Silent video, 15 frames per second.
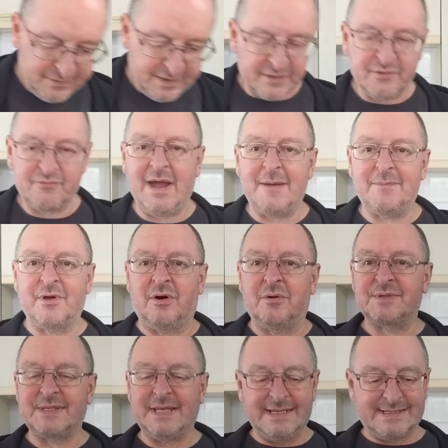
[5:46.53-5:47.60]
the other wrap that I
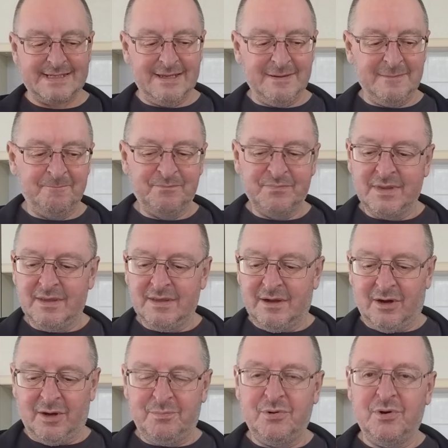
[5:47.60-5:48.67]
was eating,
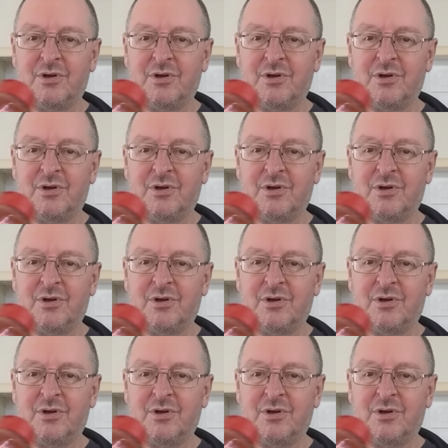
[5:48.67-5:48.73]
I put